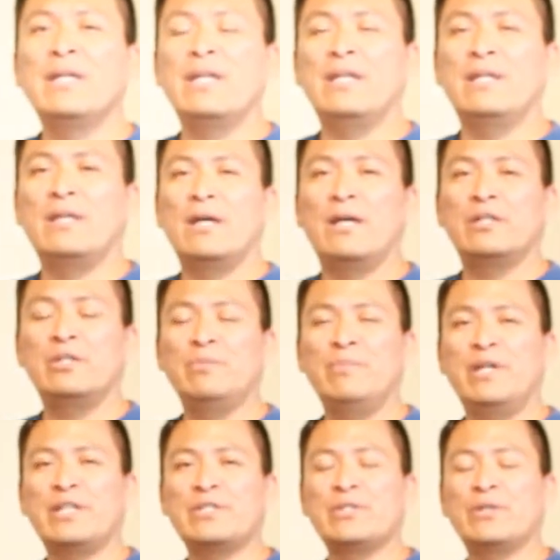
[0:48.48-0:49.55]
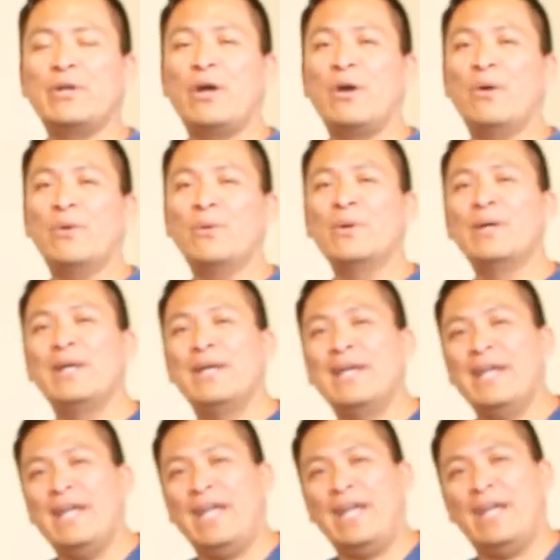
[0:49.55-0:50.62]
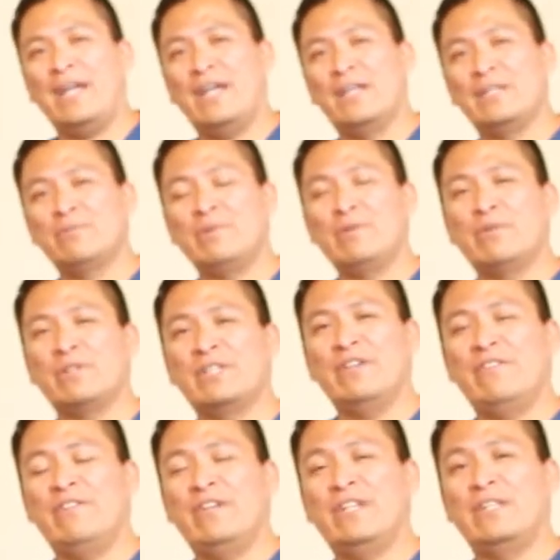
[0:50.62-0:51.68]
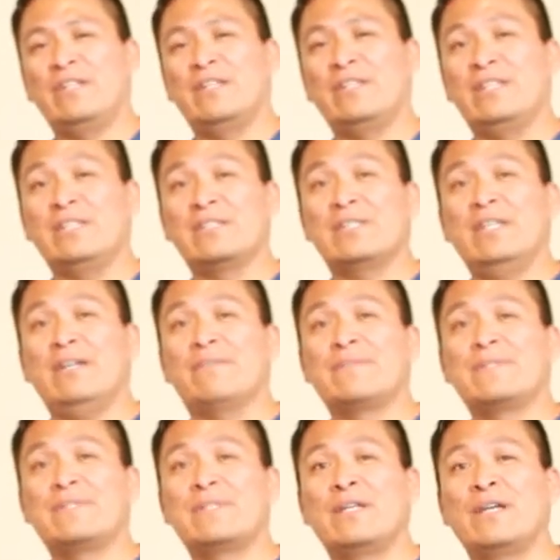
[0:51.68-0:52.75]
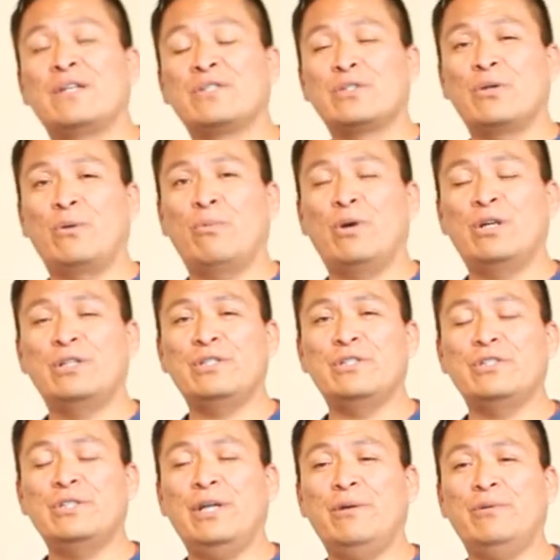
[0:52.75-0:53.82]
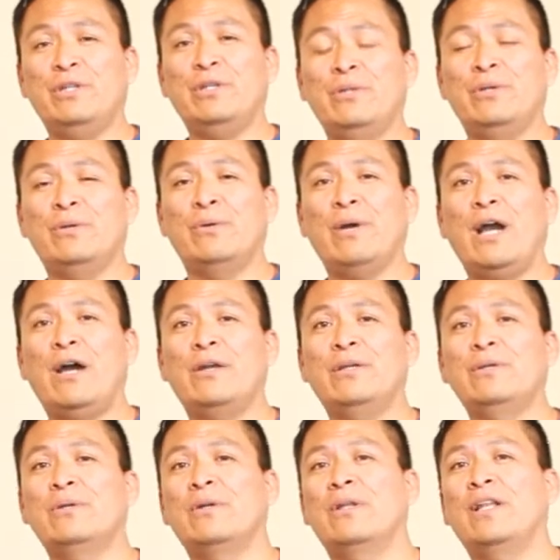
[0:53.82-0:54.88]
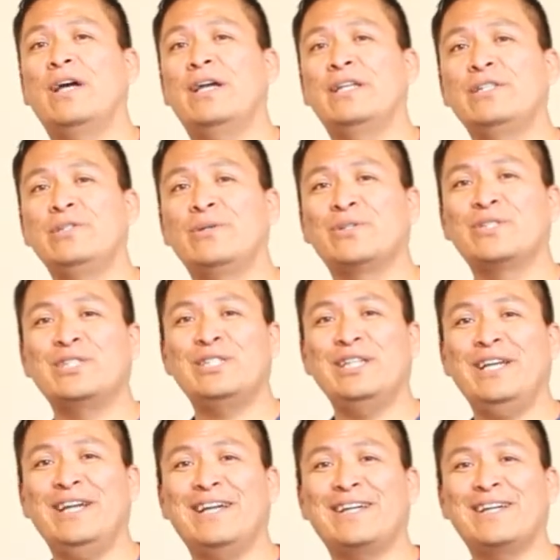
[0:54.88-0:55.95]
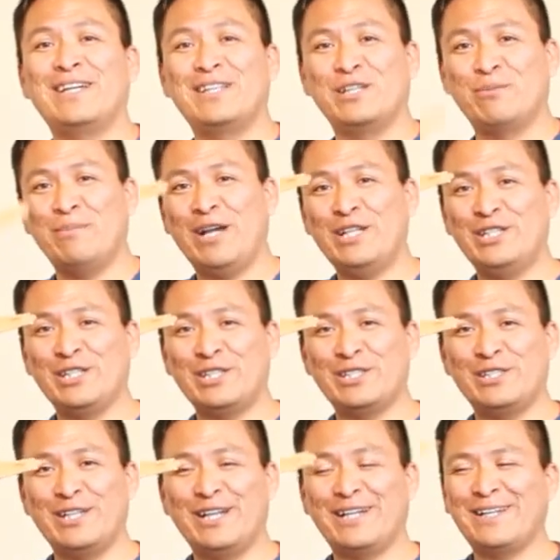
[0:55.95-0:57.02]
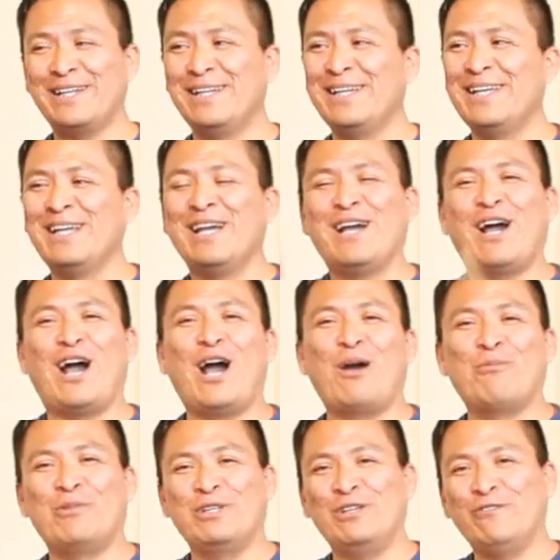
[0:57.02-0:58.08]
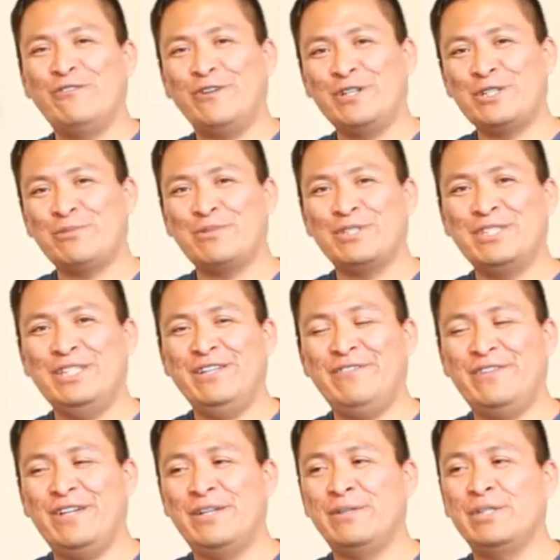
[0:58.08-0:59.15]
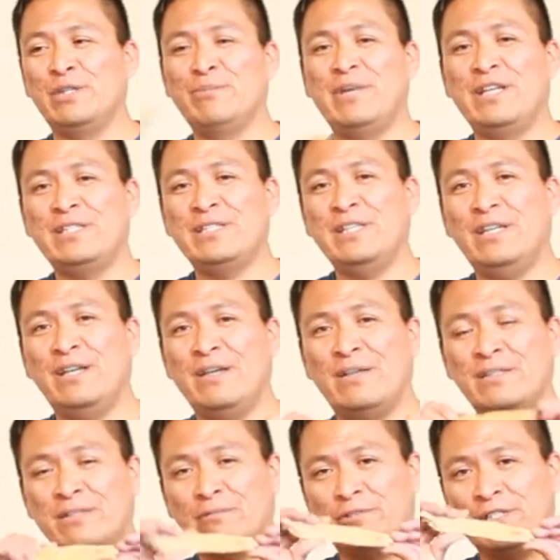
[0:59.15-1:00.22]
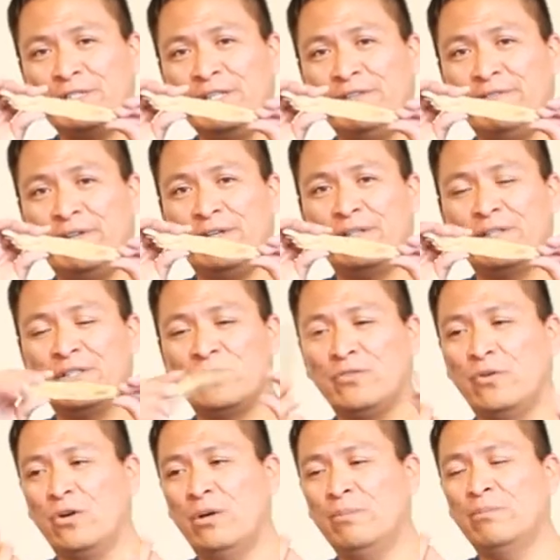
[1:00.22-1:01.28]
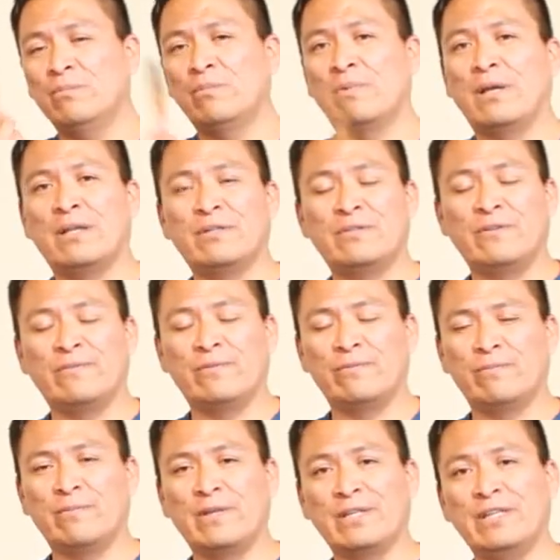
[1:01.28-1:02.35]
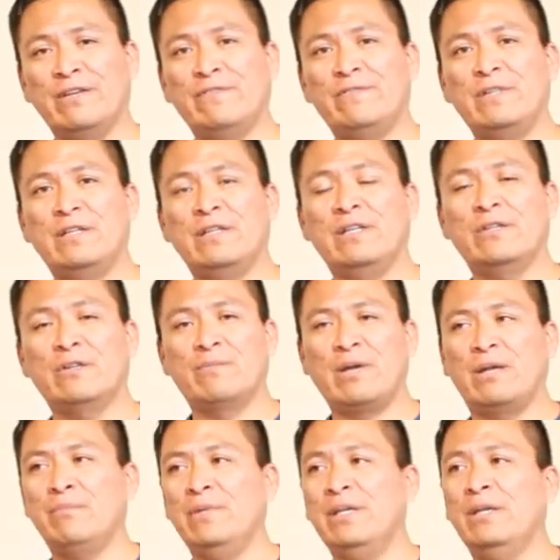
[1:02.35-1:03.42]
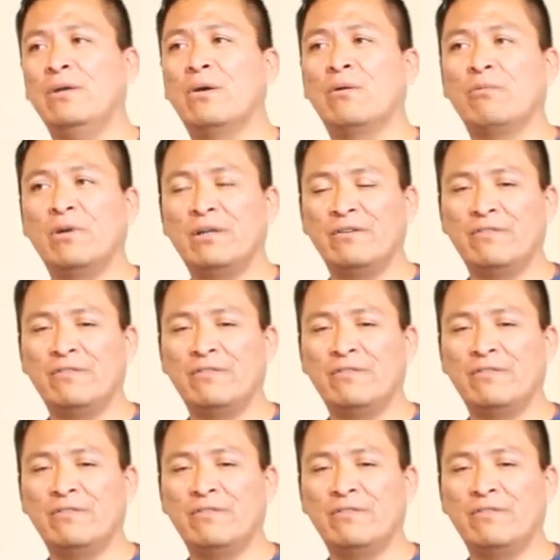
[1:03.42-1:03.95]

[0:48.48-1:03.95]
in New Mexico, and we were given these gifts. So I wanted to share with you how to utilize your stick, your magic stick. When you first receive it, you may receive it in this form as you've been gifted either by me or one